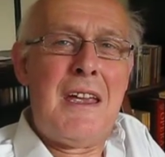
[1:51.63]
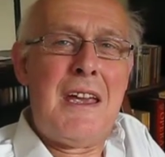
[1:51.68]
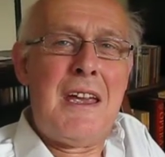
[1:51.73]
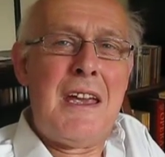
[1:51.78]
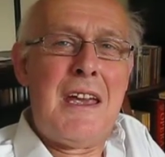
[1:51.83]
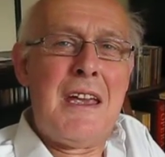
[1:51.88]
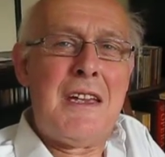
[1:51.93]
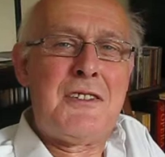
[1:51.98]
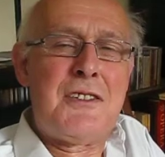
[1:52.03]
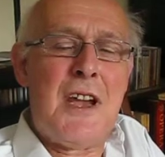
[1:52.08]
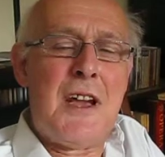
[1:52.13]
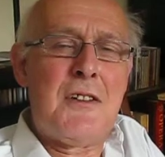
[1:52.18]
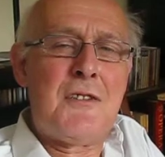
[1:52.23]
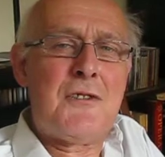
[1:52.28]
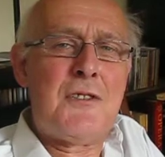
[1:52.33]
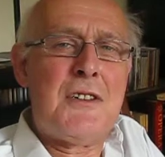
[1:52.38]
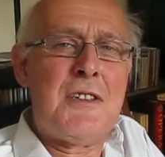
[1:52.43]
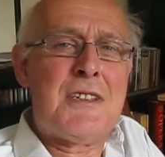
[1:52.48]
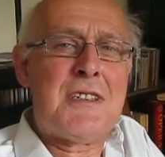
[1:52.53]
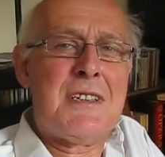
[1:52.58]
is
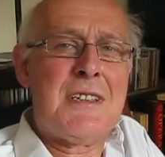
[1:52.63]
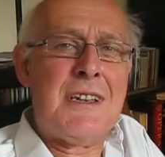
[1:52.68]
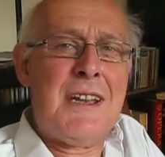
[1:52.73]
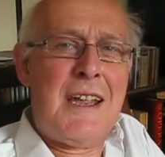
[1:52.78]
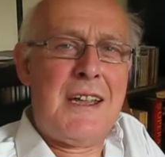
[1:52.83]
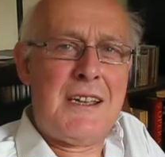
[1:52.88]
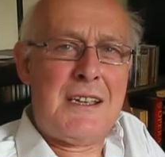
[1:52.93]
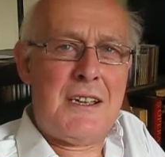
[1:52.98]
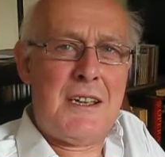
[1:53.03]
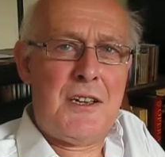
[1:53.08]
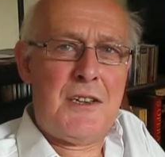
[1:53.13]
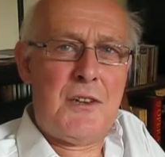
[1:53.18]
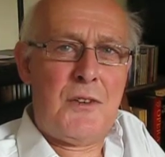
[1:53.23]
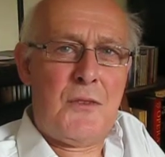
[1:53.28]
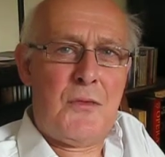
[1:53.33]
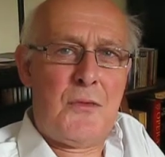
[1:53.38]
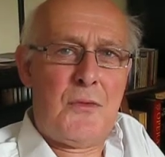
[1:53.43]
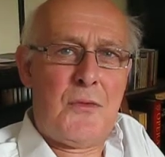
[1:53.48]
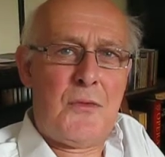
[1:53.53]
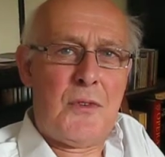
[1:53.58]
actually slightly
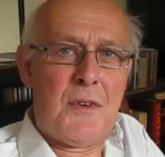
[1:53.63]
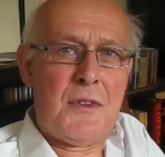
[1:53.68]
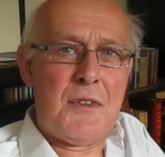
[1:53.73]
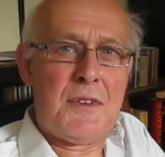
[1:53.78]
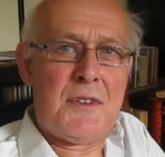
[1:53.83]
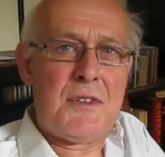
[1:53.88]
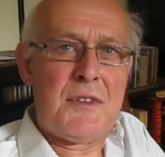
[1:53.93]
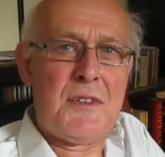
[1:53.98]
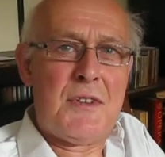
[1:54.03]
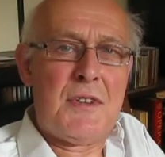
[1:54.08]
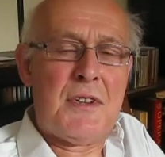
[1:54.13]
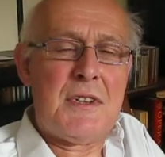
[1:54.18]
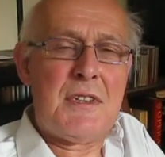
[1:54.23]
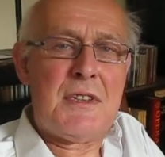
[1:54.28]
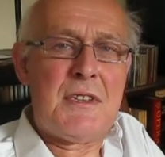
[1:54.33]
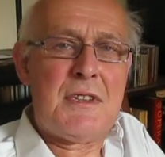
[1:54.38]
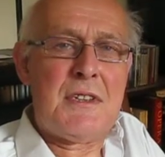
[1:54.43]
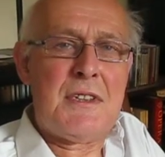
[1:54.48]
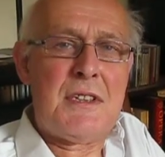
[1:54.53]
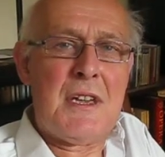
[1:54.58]
different,
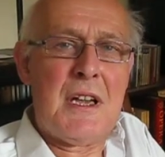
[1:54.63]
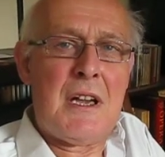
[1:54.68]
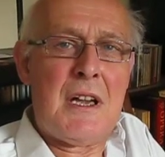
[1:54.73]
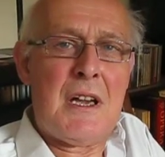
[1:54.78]
that